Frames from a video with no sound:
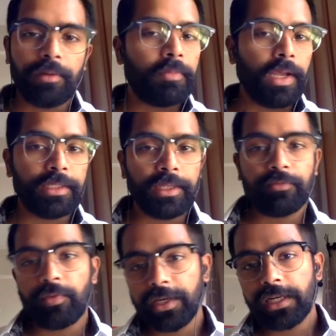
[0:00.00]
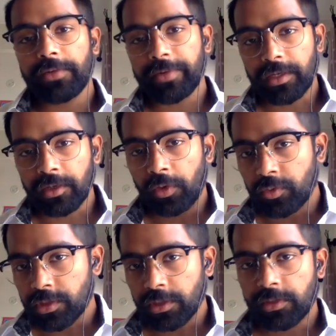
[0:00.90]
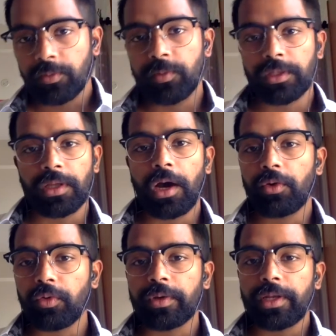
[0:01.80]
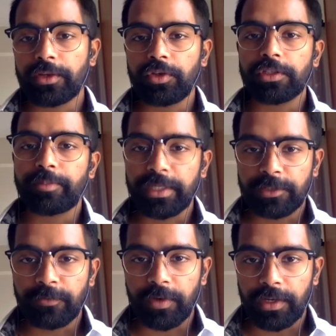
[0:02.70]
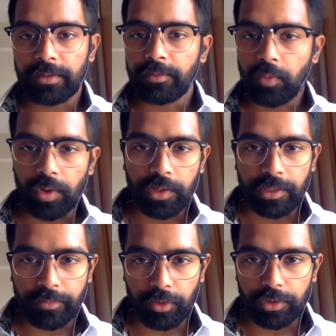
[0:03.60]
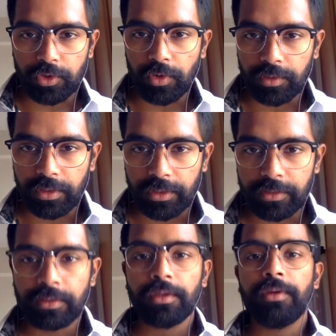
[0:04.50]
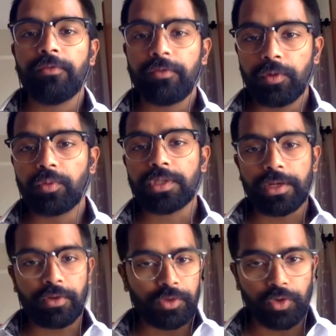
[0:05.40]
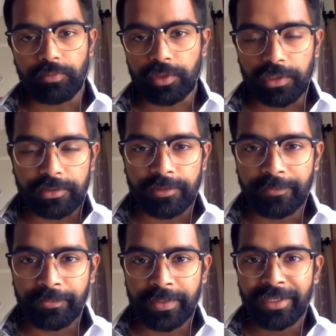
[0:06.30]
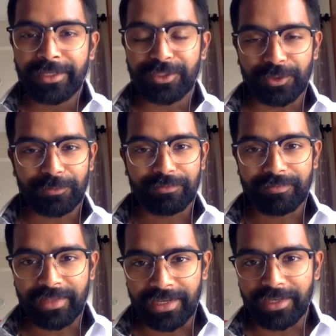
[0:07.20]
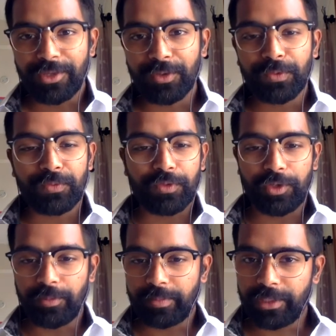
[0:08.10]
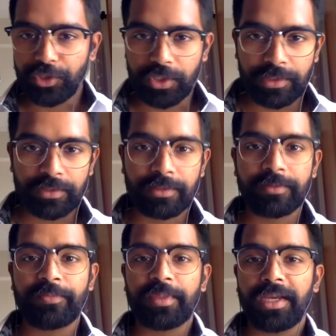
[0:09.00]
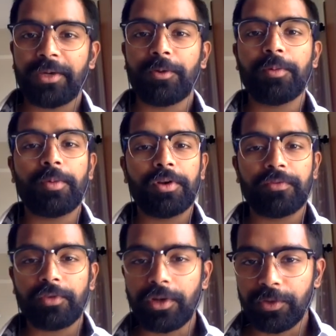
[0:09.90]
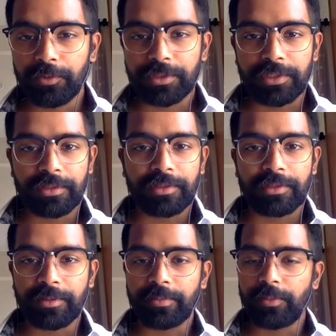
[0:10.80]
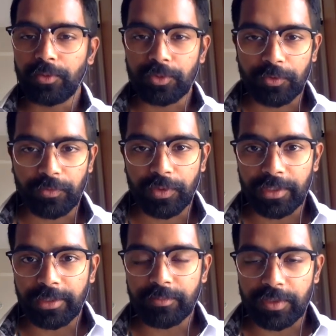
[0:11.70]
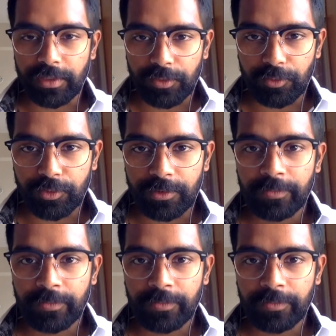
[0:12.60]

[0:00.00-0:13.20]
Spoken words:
and then finally we'll close it with how you can actually specify quality polished concrete flows at your job sites. So thank you for your patience. I hope all of you are using the most of your times indoors.